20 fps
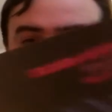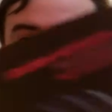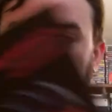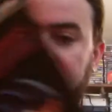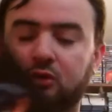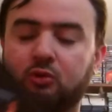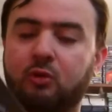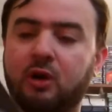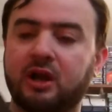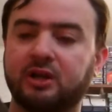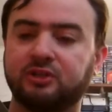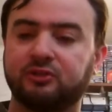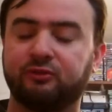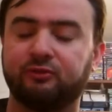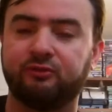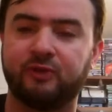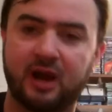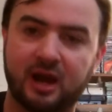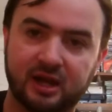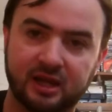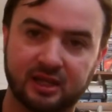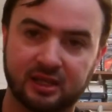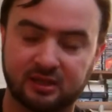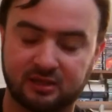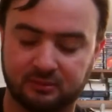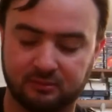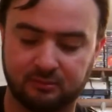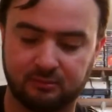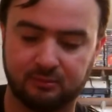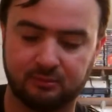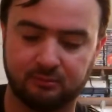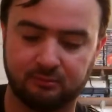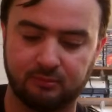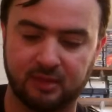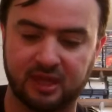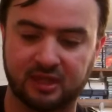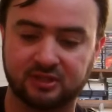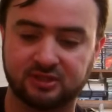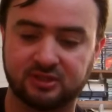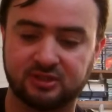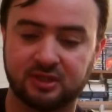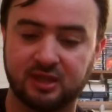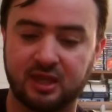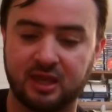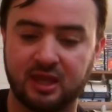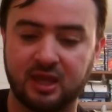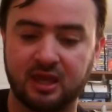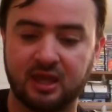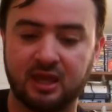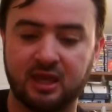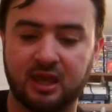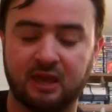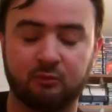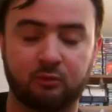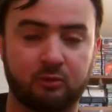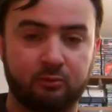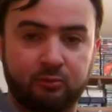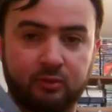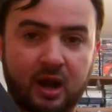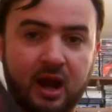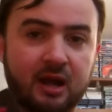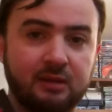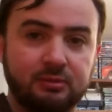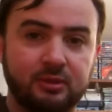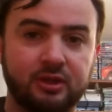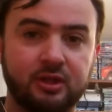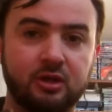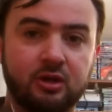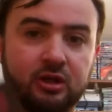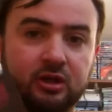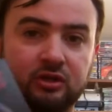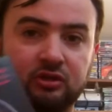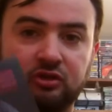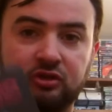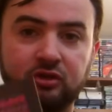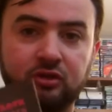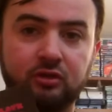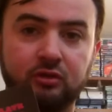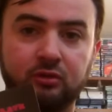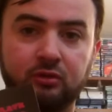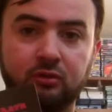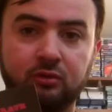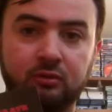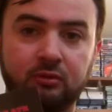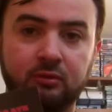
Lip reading: It's a quadraphonic mix, and we're probably gonna do.